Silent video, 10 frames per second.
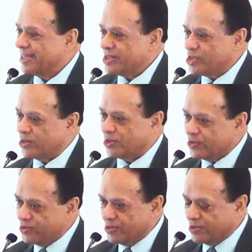
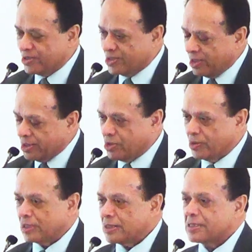So start
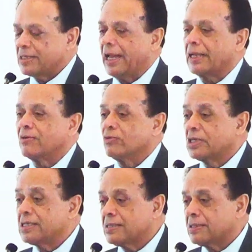to understand
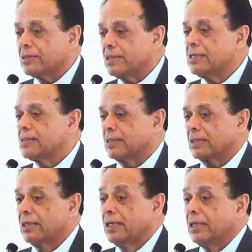what is the
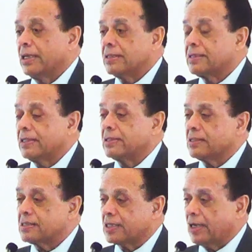reason. Is the
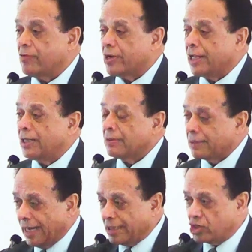
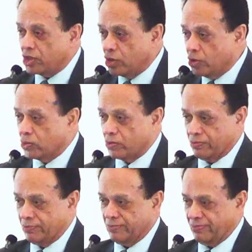discovering that you
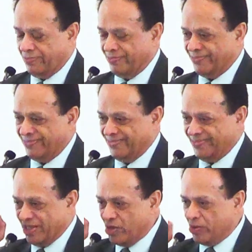
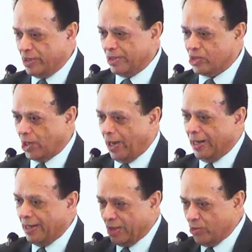in the
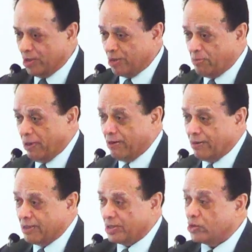child, you in the
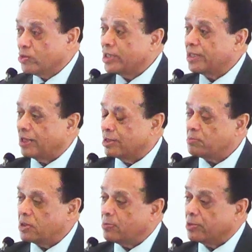parent, you in the
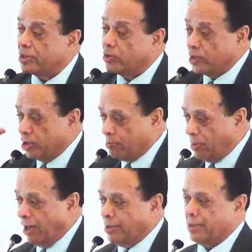other people, you in your
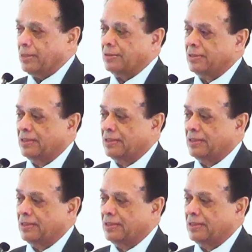partner,